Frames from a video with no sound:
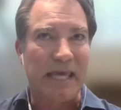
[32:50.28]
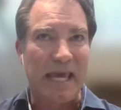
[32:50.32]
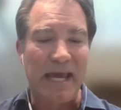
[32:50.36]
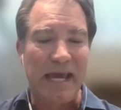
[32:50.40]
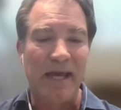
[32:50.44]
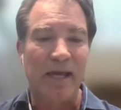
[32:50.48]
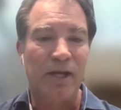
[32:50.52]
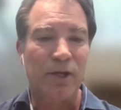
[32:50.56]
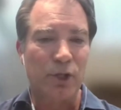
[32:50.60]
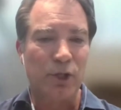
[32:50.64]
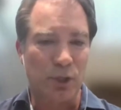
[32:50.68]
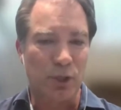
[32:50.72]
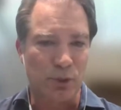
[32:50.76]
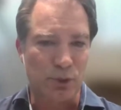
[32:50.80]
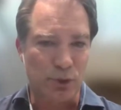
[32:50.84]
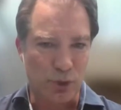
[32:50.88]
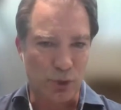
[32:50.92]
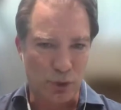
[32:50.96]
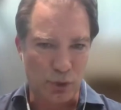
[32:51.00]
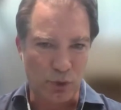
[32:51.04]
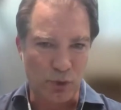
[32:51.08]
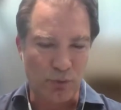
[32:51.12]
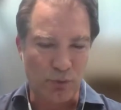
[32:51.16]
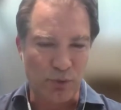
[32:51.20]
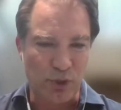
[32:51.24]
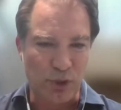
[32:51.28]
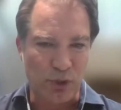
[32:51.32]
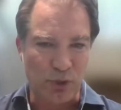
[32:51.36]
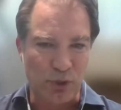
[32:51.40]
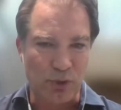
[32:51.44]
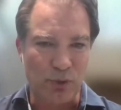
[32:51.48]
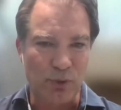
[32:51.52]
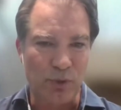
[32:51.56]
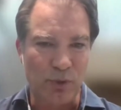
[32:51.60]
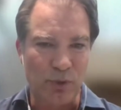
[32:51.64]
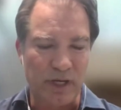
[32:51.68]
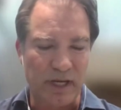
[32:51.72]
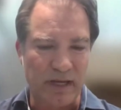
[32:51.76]
can consume
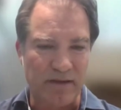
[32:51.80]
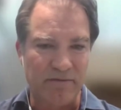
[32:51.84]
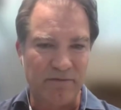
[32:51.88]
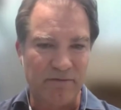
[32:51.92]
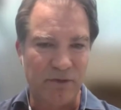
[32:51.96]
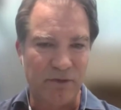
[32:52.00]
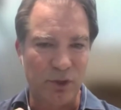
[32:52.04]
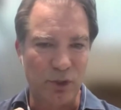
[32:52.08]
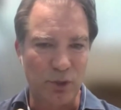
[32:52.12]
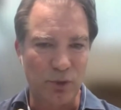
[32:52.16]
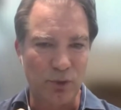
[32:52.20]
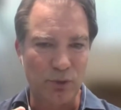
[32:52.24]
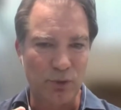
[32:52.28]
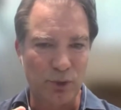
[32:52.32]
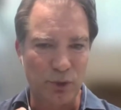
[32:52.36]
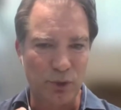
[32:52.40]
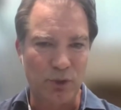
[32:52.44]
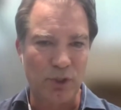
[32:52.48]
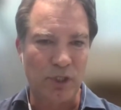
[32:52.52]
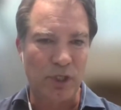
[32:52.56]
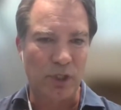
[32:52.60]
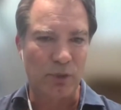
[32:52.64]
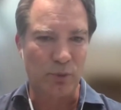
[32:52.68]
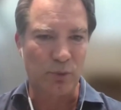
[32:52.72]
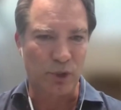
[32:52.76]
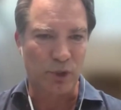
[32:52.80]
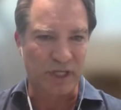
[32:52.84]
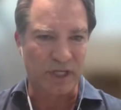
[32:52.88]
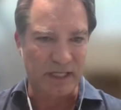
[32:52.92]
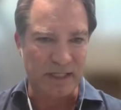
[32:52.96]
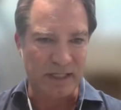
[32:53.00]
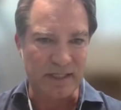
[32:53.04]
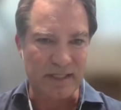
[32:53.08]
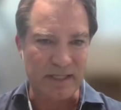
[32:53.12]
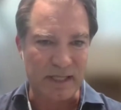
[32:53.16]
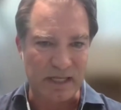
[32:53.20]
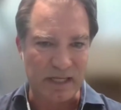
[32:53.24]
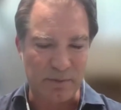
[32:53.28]
you if you do not work
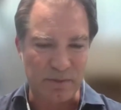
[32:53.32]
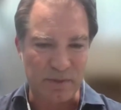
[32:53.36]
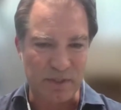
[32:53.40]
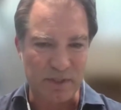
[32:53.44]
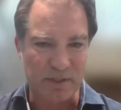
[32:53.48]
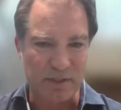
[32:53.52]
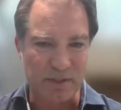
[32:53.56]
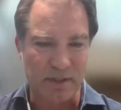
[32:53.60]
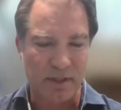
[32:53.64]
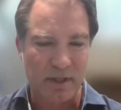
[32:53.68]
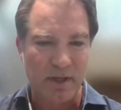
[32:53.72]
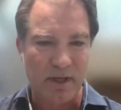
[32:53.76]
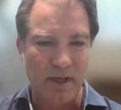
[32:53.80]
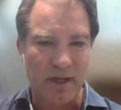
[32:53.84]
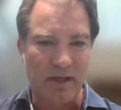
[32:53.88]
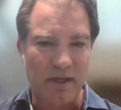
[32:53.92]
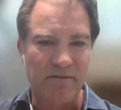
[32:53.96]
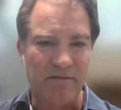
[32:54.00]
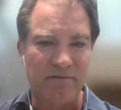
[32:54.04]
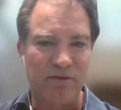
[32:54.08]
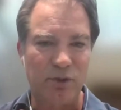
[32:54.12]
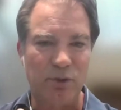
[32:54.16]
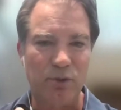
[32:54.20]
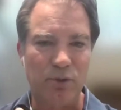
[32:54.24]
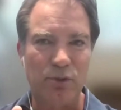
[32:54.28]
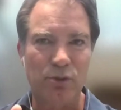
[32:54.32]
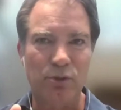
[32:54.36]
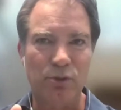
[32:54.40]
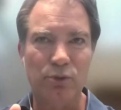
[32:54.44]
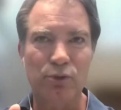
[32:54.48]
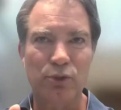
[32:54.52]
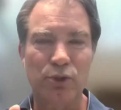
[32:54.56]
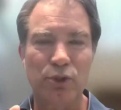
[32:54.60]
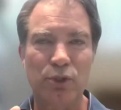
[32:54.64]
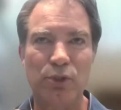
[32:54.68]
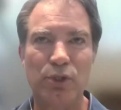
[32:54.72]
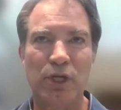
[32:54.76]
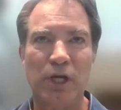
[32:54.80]
in teams, if you
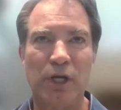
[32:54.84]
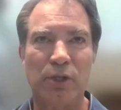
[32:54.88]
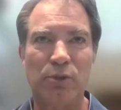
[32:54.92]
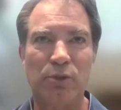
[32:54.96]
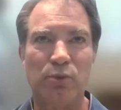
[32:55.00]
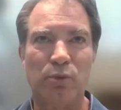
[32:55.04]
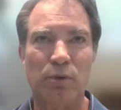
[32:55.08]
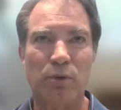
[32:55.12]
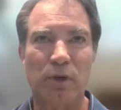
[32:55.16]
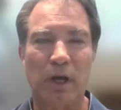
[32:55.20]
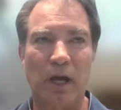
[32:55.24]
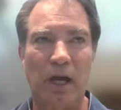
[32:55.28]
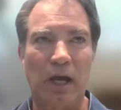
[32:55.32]
do not